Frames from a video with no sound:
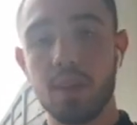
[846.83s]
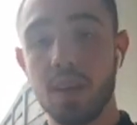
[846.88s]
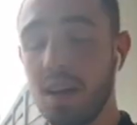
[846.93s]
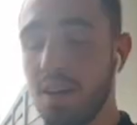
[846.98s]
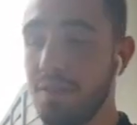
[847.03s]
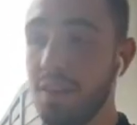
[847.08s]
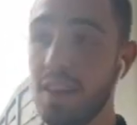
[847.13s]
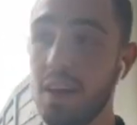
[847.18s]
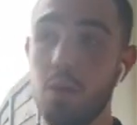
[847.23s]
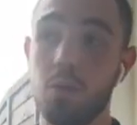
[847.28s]
I
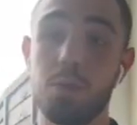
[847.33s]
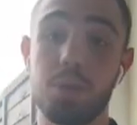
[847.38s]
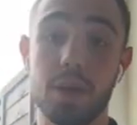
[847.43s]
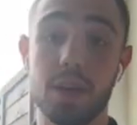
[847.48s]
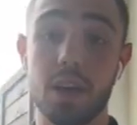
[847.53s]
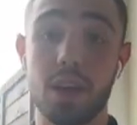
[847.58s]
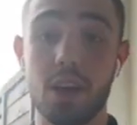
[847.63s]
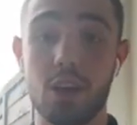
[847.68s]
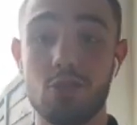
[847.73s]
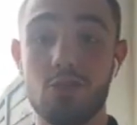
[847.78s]
think that would be
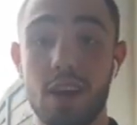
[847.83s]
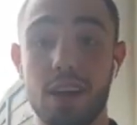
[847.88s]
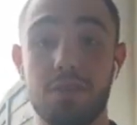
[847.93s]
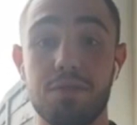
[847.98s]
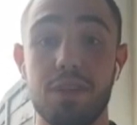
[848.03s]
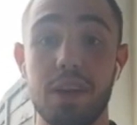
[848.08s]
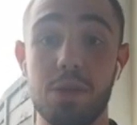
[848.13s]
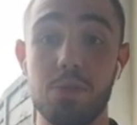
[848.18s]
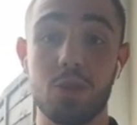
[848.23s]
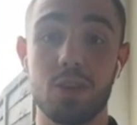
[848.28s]
a cracking
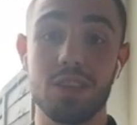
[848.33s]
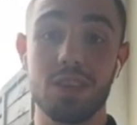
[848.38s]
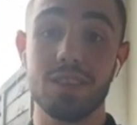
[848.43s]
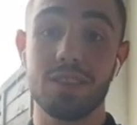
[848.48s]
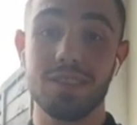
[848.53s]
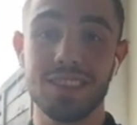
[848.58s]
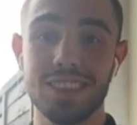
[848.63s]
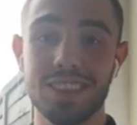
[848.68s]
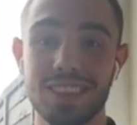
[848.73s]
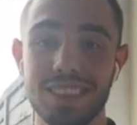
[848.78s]
fight, wouldn't
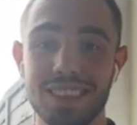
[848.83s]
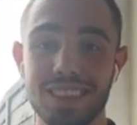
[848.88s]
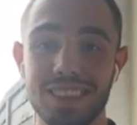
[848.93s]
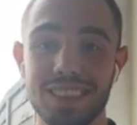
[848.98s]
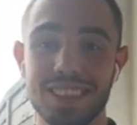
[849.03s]
it?